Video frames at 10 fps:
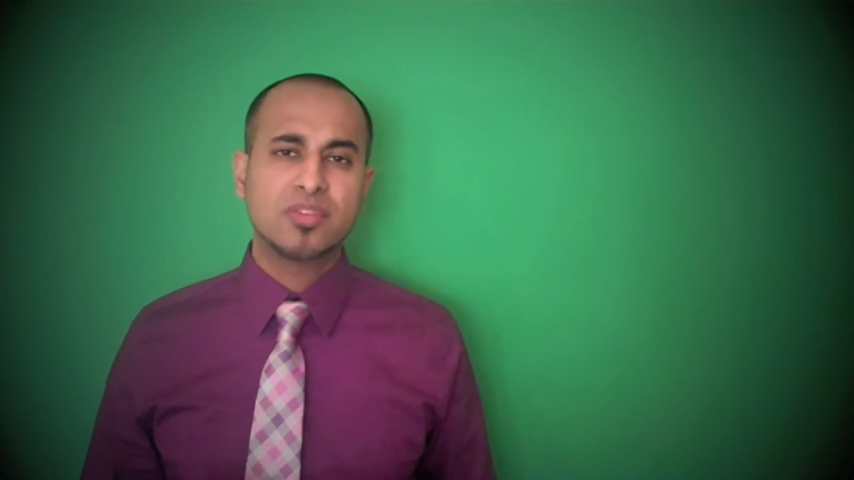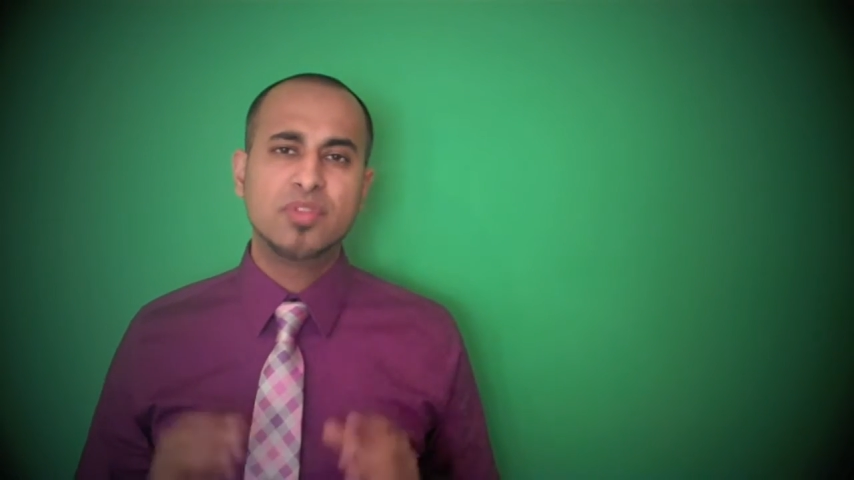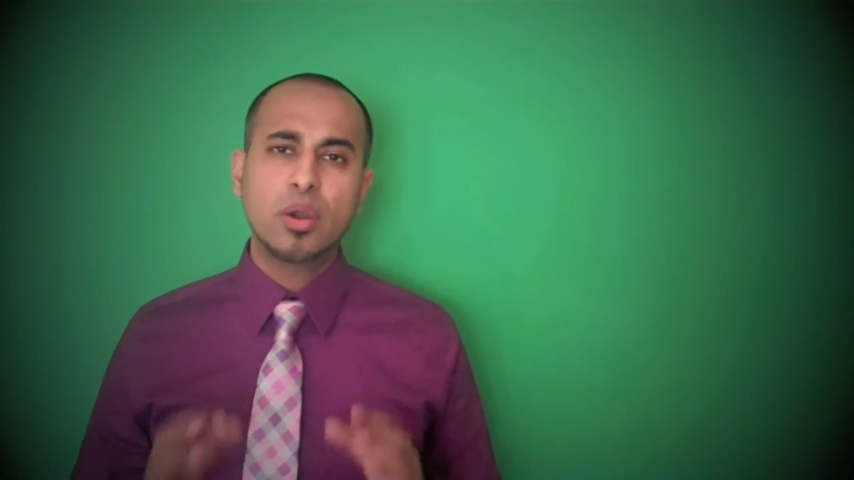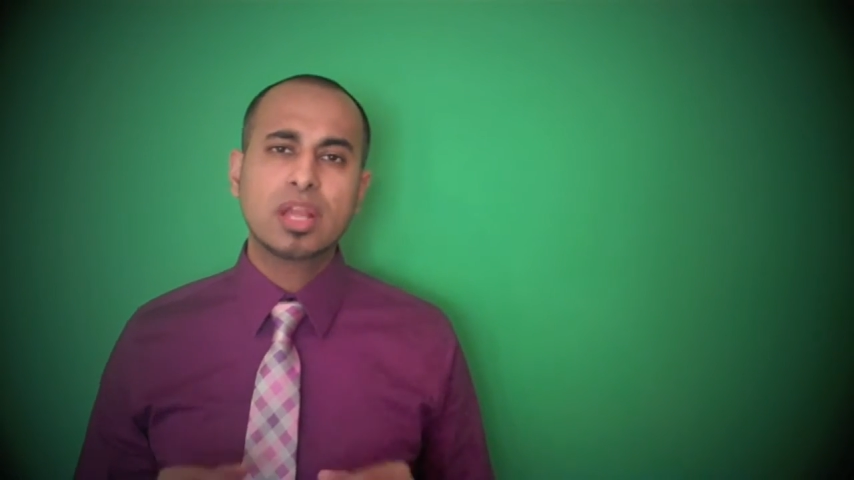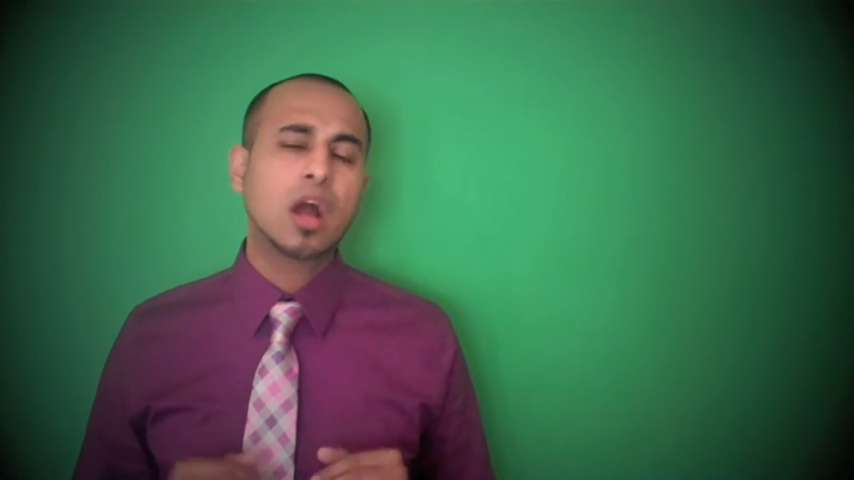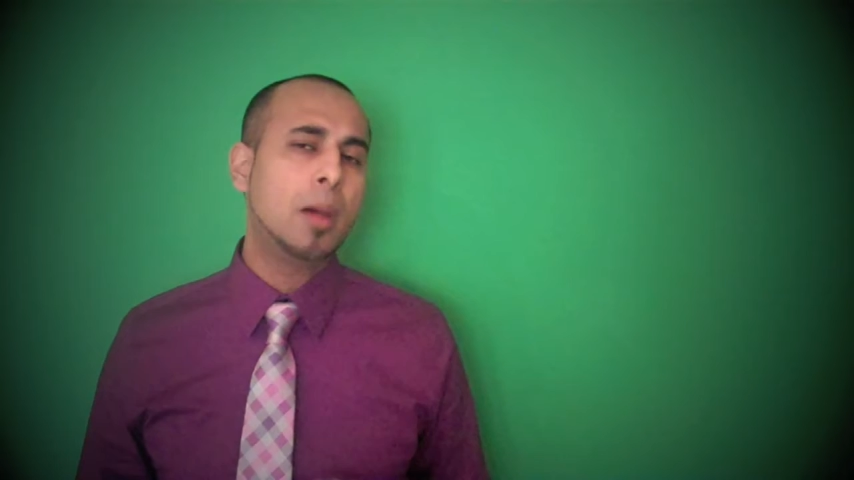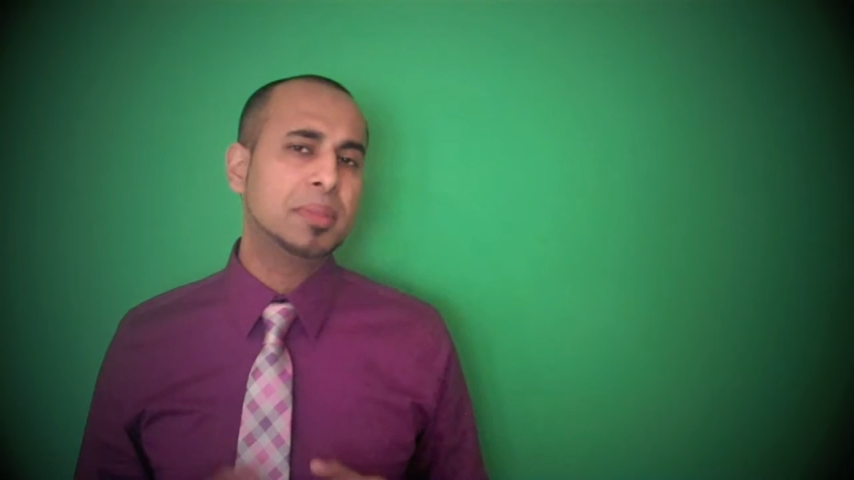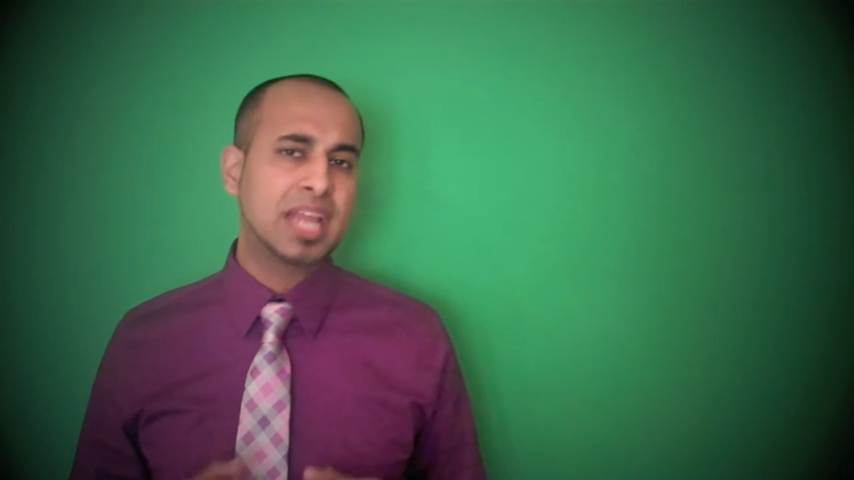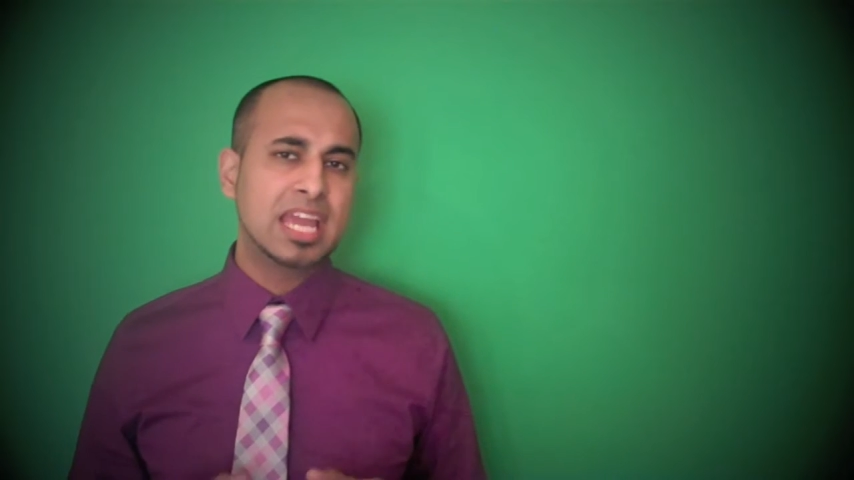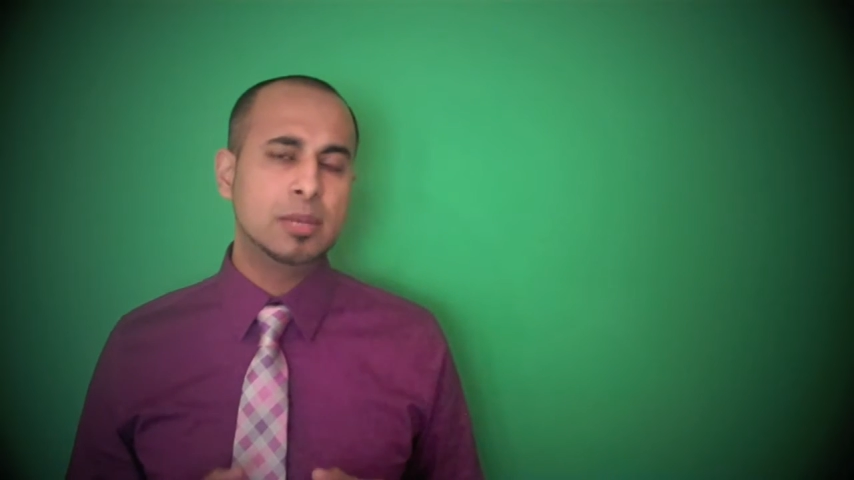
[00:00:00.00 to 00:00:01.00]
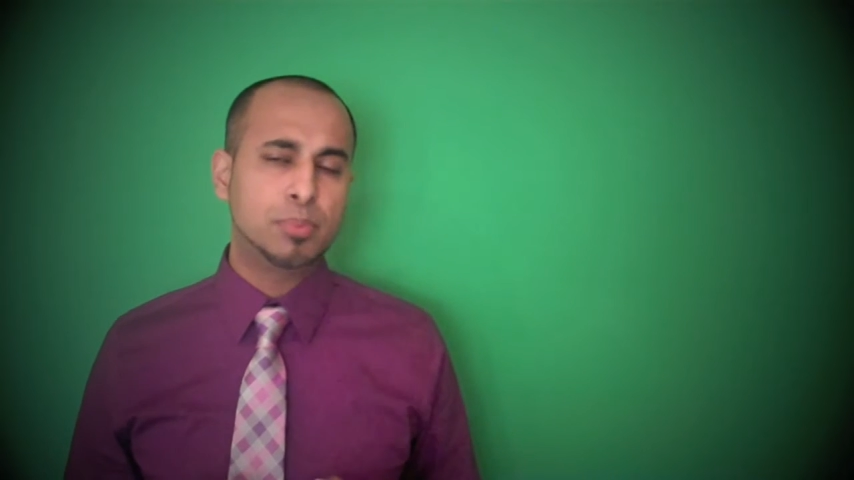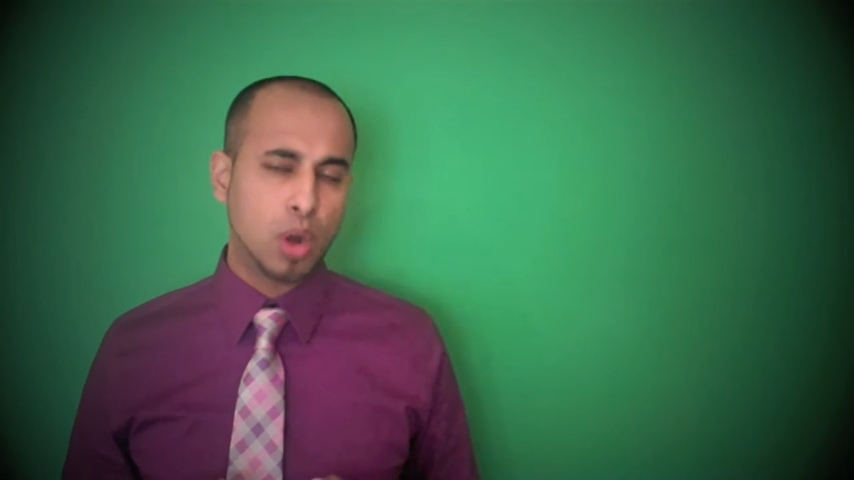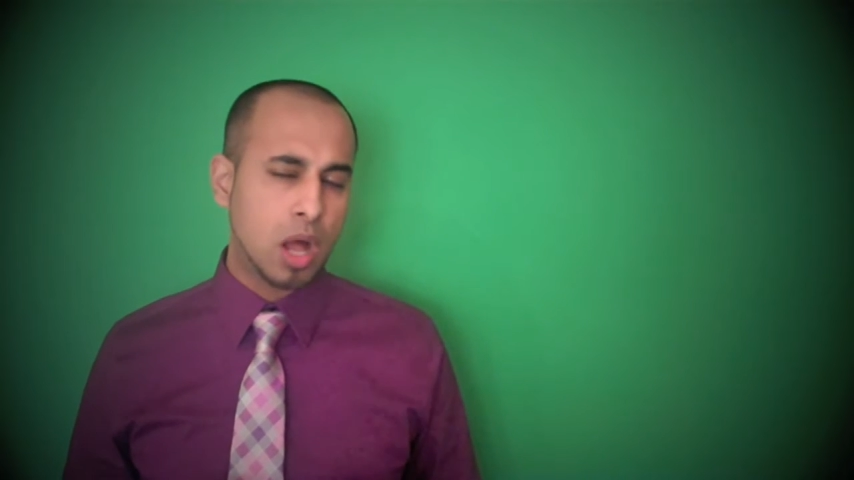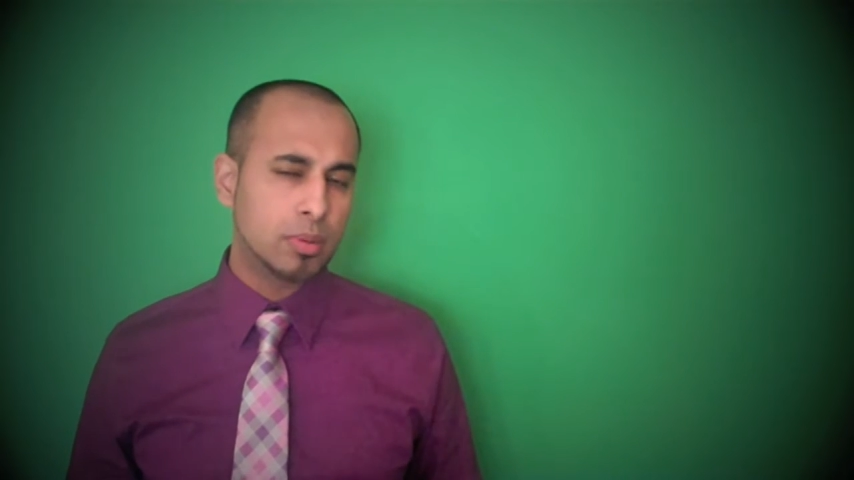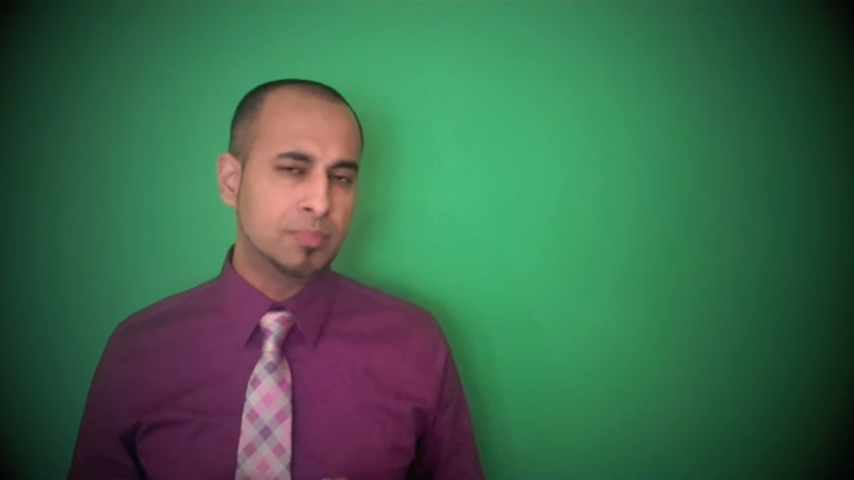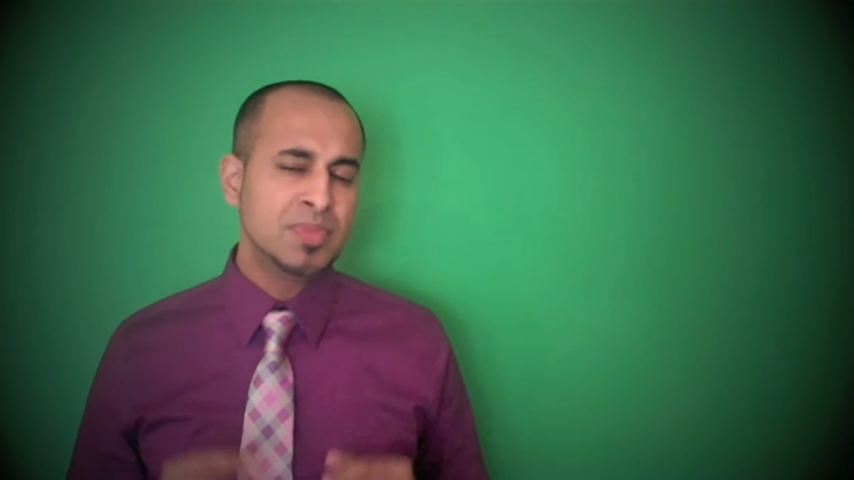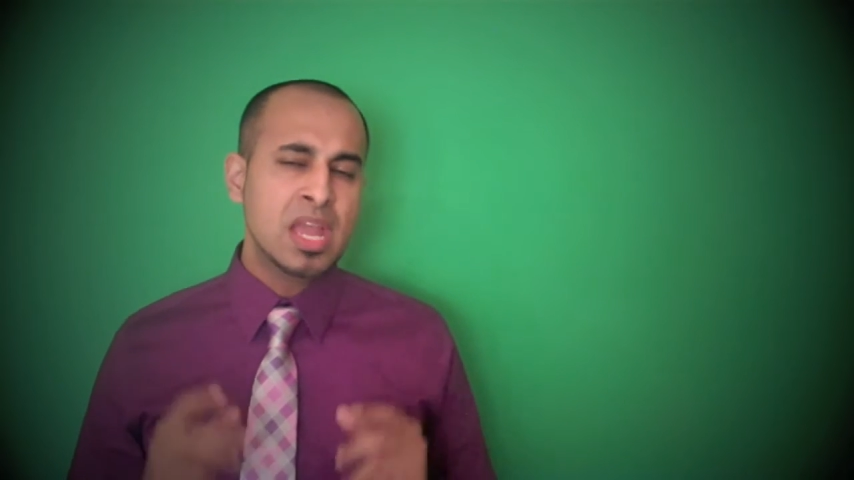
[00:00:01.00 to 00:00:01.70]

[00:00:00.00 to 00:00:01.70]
a very complicated problem.